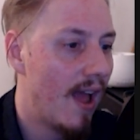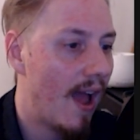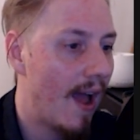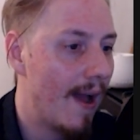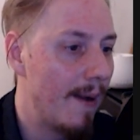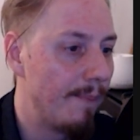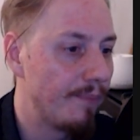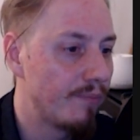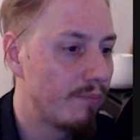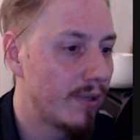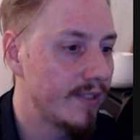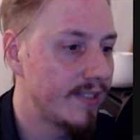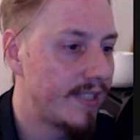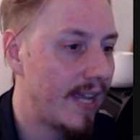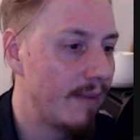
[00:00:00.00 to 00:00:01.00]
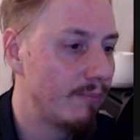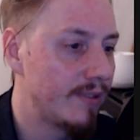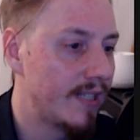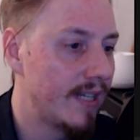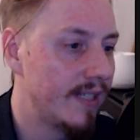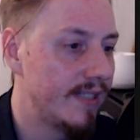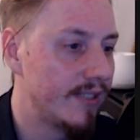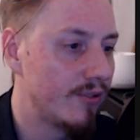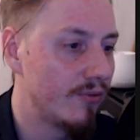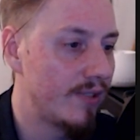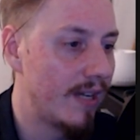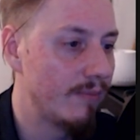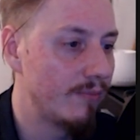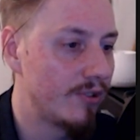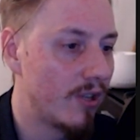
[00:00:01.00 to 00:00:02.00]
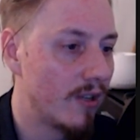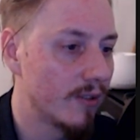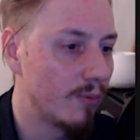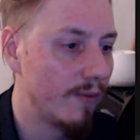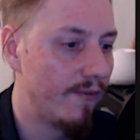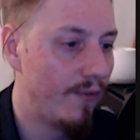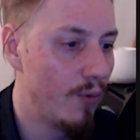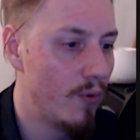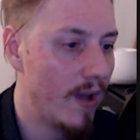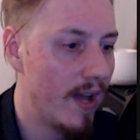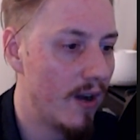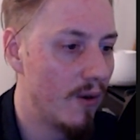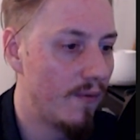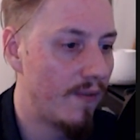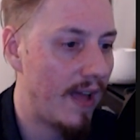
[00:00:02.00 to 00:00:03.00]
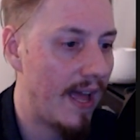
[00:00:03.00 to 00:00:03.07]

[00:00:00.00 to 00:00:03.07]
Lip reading: Plus 10% additional damage targets with full health.